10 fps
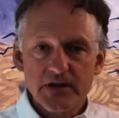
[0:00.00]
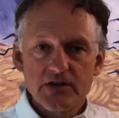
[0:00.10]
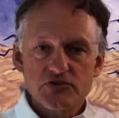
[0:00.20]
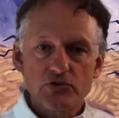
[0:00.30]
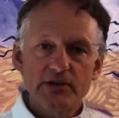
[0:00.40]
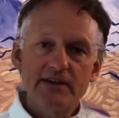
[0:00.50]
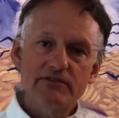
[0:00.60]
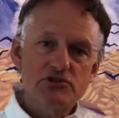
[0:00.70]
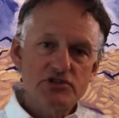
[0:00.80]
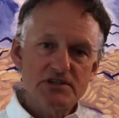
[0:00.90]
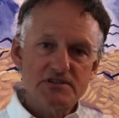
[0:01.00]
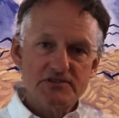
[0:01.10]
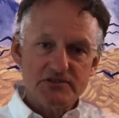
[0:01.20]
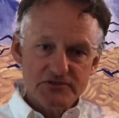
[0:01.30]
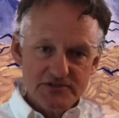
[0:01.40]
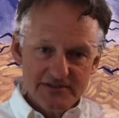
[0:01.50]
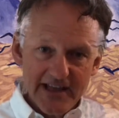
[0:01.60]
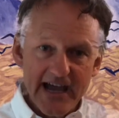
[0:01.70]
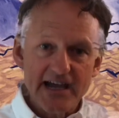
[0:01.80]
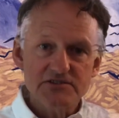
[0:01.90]
So even Jesus'
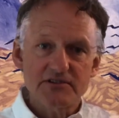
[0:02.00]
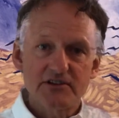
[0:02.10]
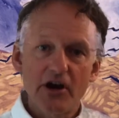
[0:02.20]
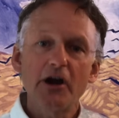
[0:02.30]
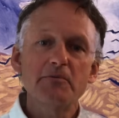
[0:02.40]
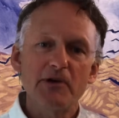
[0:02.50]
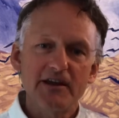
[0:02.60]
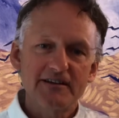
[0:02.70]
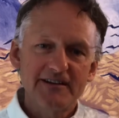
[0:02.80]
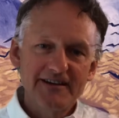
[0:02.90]
last garment